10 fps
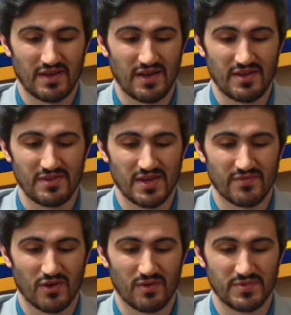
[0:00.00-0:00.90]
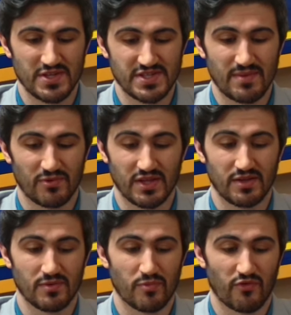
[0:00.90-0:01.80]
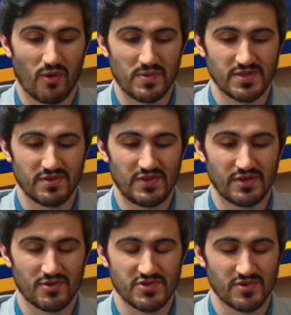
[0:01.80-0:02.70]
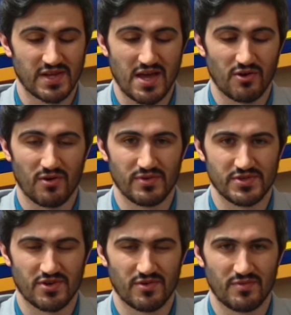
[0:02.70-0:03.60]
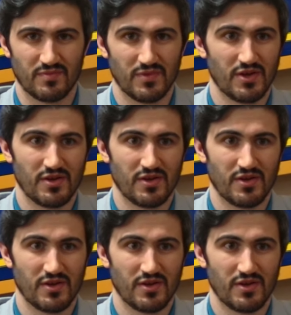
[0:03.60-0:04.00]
anything from disabling the performance of the vehicle so it can't go over the certain